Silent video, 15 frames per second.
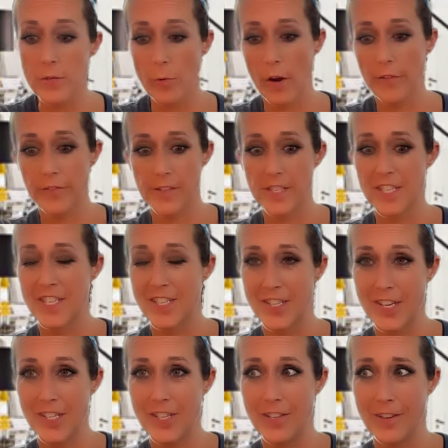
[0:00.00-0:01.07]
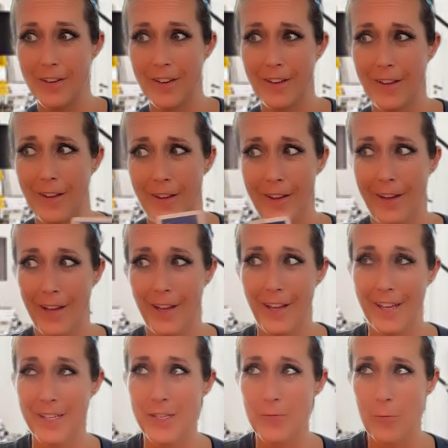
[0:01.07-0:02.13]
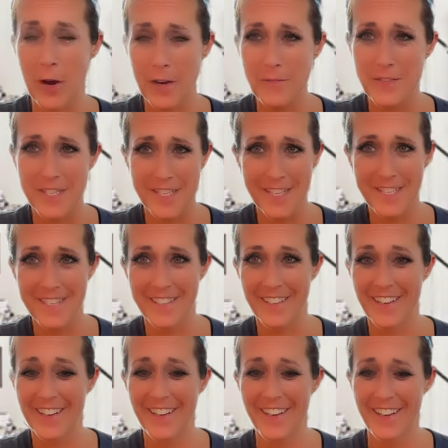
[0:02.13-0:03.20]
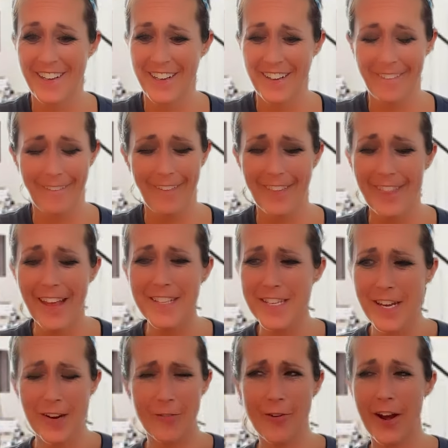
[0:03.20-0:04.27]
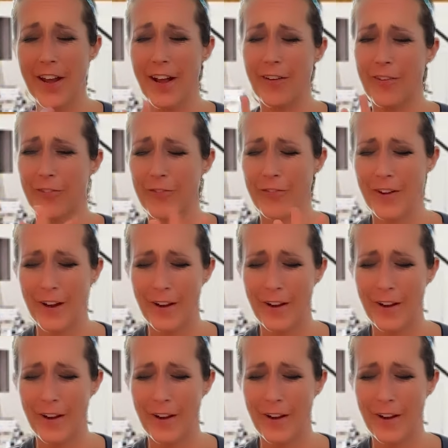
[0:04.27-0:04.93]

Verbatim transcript: wife, his sister, his wife's sister. That's like right out of,